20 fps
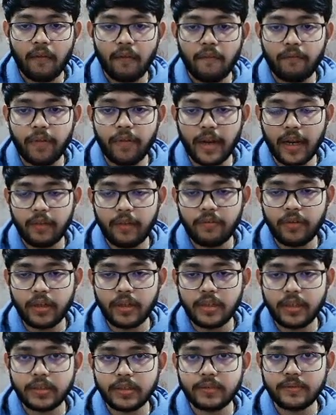Whenever
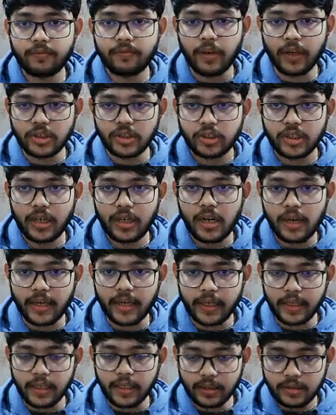this function
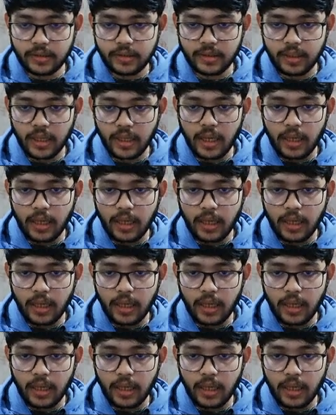returns,